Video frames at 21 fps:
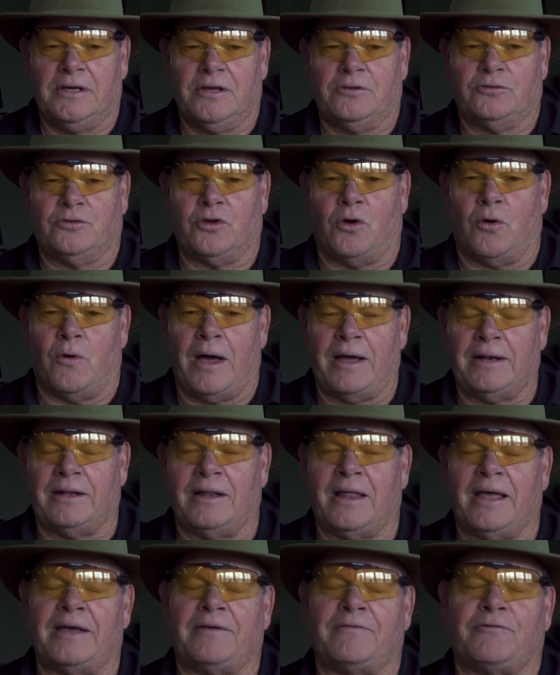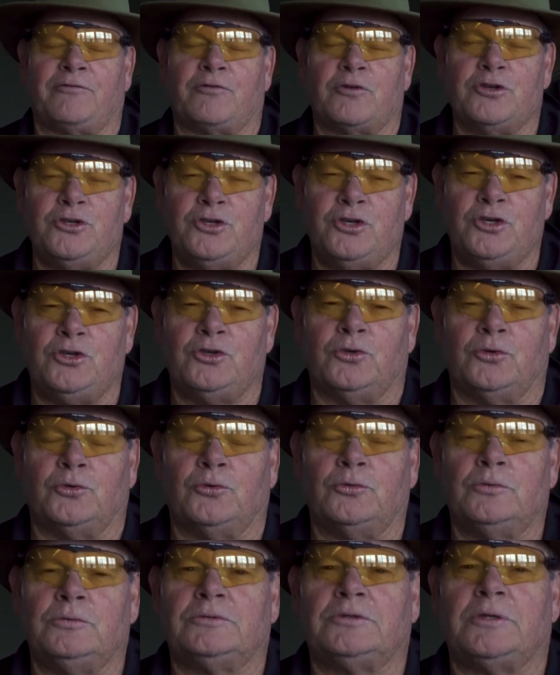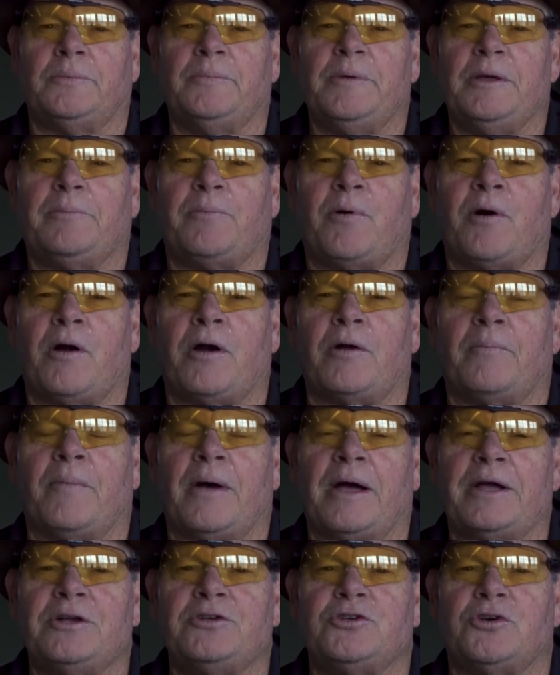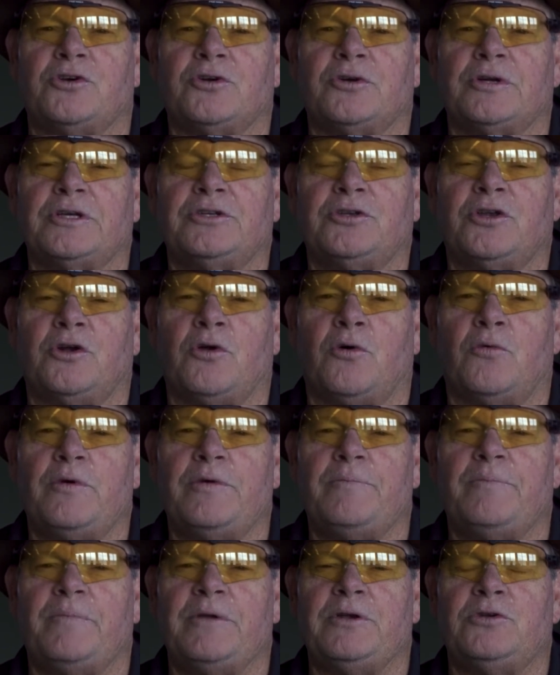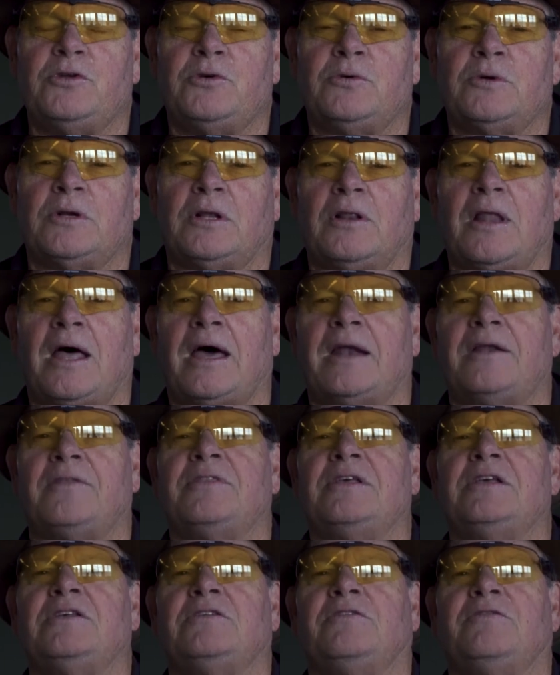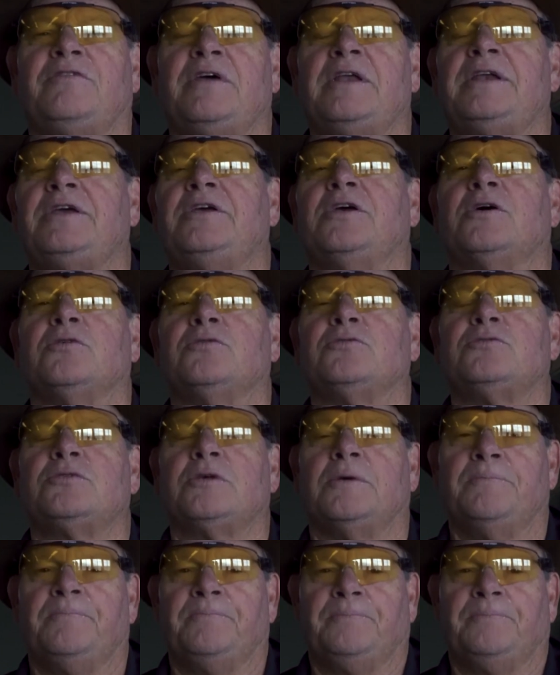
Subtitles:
So I'd like for you to be part of my journey. We've been doing a lot of these videos